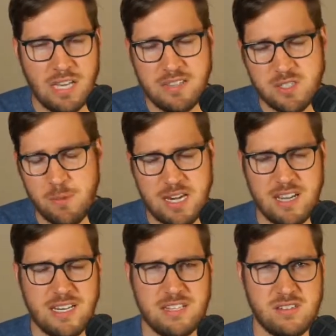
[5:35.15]
And this might not
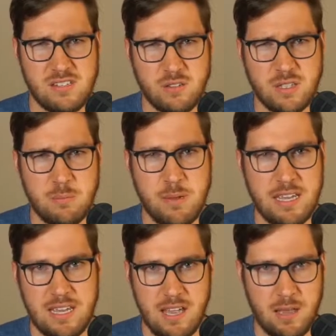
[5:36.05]
necessarily
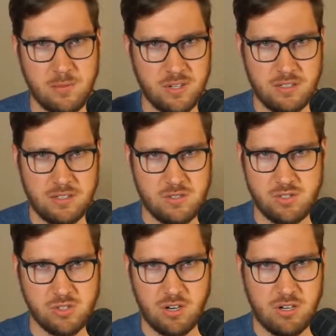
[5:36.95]
be, I'm going to
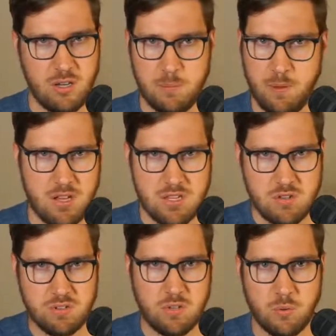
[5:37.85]
start up a
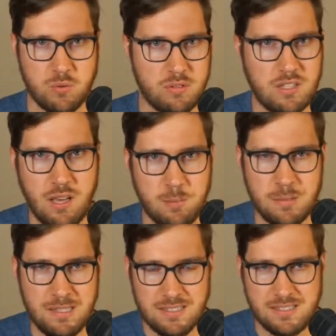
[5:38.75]
unicorn
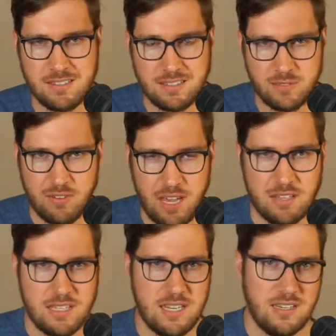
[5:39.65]
company in Silicon
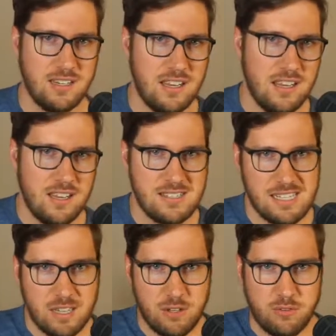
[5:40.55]
Valley and
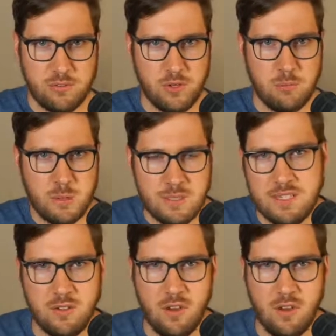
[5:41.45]
sell it for $1 billion.